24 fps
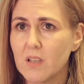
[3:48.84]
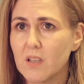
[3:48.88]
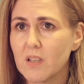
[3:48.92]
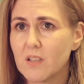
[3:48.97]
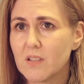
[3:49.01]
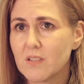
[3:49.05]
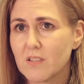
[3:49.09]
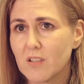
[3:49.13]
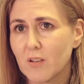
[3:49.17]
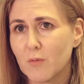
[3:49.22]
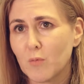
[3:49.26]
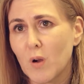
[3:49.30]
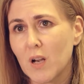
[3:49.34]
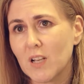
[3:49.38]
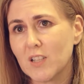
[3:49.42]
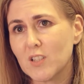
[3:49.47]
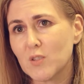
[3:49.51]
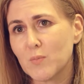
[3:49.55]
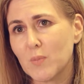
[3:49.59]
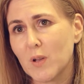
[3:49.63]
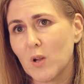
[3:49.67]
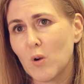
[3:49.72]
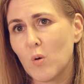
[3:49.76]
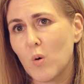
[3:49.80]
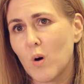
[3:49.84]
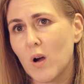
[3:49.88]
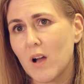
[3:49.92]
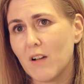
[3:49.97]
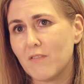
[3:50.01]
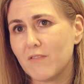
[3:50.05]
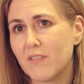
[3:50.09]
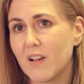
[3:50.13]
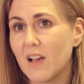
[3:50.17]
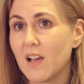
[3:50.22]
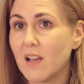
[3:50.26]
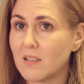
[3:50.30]
So while it's been quiet
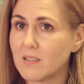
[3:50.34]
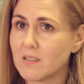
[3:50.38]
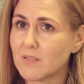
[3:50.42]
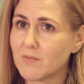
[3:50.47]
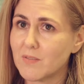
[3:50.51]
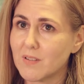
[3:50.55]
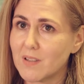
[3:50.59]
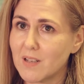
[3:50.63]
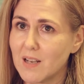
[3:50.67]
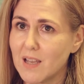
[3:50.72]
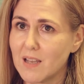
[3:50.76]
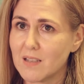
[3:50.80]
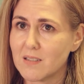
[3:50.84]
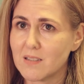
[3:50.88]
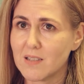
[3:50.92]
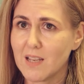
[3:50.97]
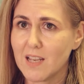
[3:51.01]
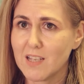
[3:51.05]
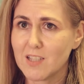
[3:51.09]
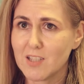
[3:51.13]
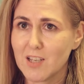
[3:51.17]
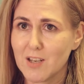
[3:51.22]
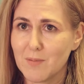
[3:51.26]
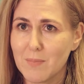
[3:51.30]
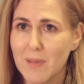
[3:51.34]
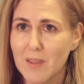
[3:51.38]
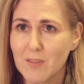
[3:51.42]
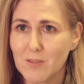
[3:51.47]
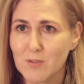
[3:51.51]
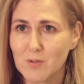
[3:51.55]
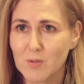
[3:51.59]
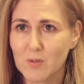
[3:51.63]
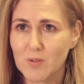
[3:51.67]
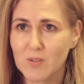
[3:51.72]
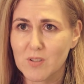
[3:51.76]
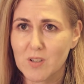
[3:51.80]
for us for the last 18
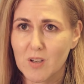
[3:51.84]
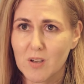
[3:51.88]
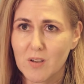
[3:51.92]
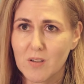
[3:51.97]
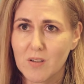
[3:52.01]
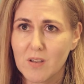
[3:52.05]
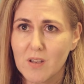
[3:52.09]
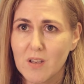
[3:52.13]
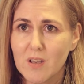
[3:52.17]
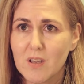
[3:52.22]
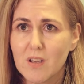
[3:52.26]
months or so,